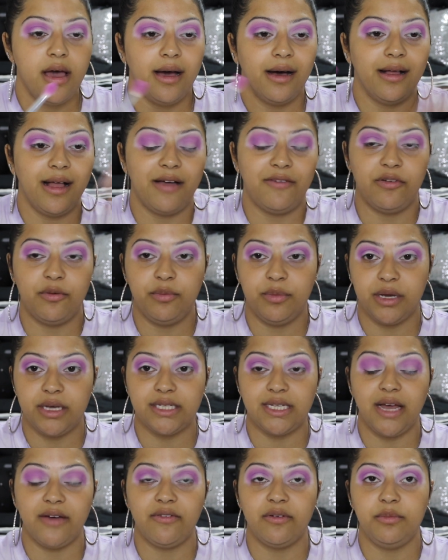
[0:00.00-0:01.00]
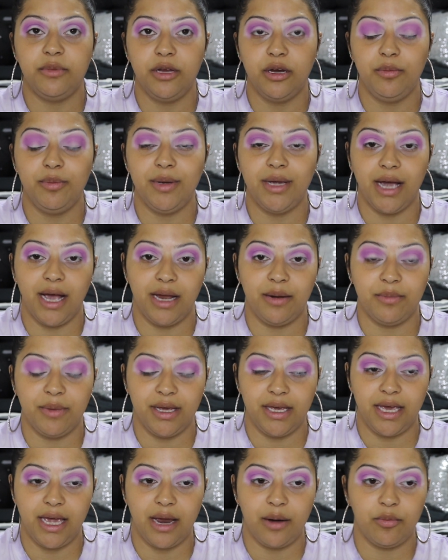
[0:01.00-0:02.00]
I'll have a, because I have a mirror behind
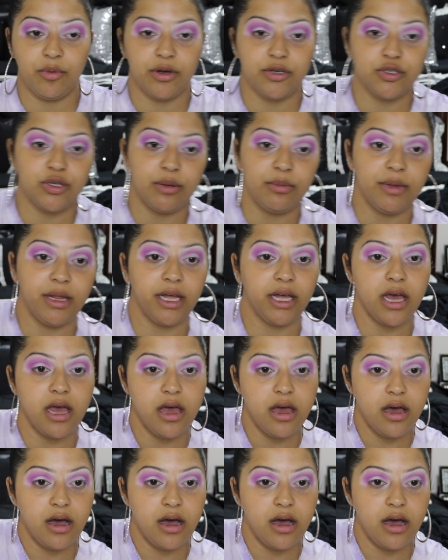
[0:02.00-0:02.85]
my camera, so I'm like,